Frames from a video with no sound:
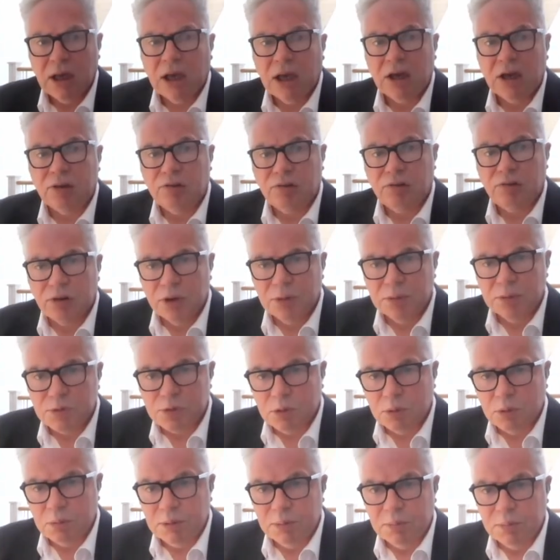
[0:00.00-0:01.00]
how groups
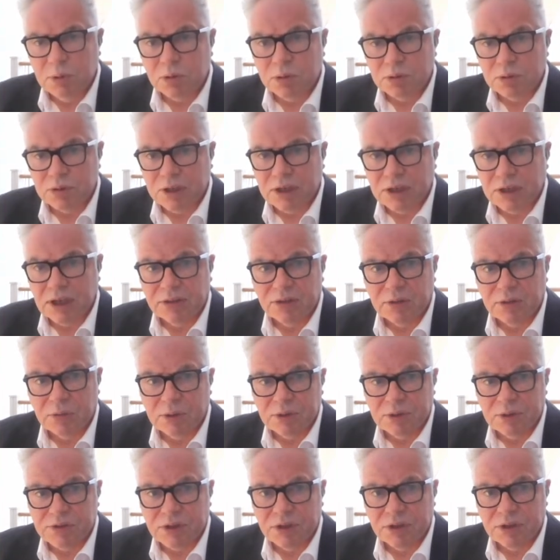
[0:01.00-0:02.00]
will be brought together
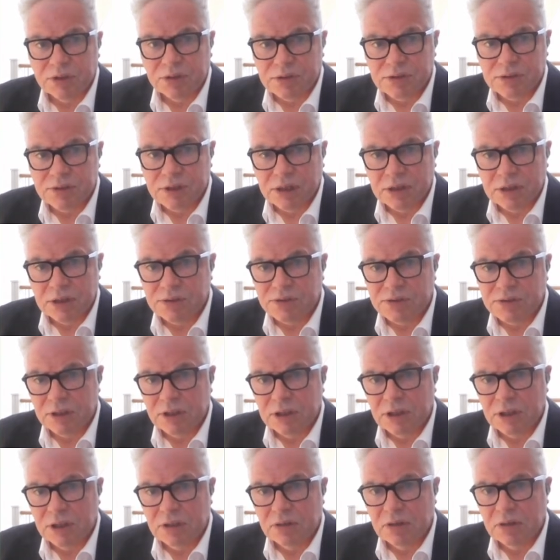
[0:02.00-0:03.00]
with certain skills in
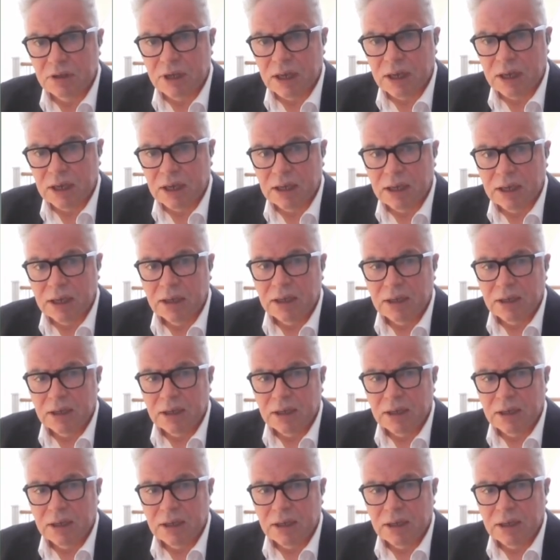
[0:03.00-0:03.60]
the UK,